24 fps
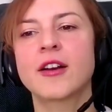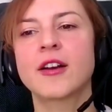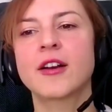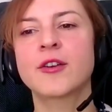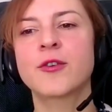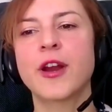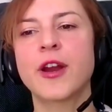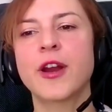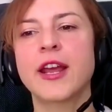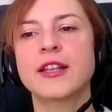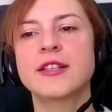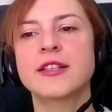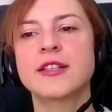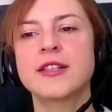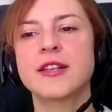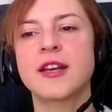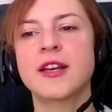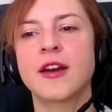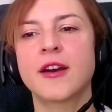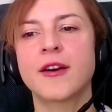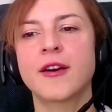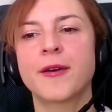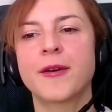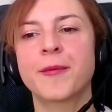great.
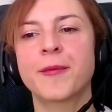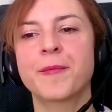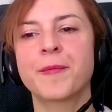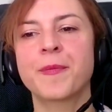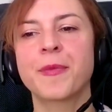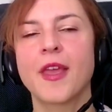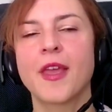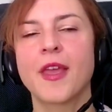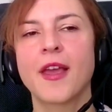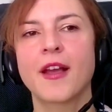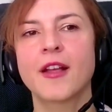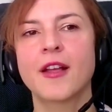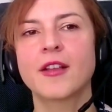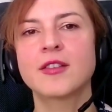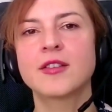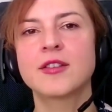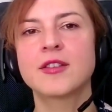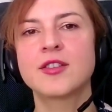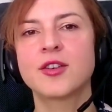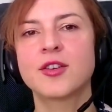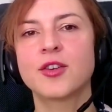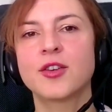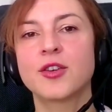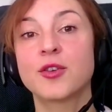
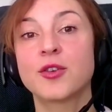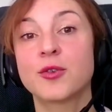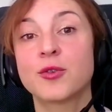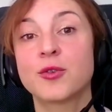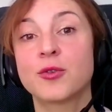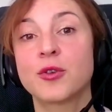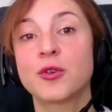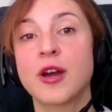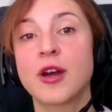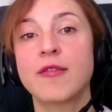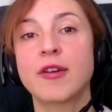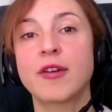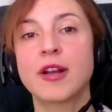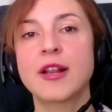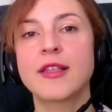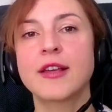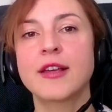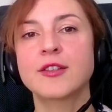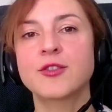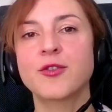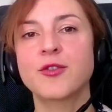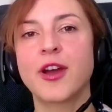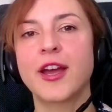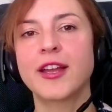Do you have
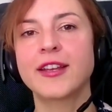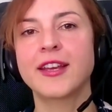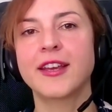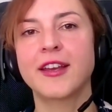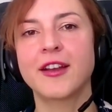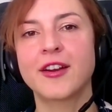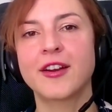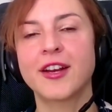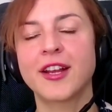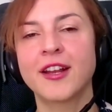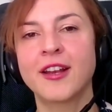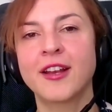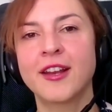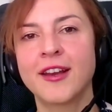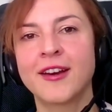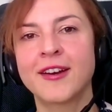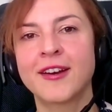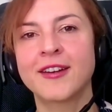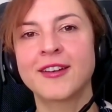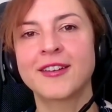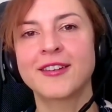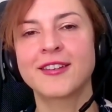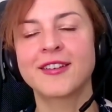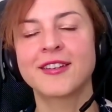anything to add here, Ilija?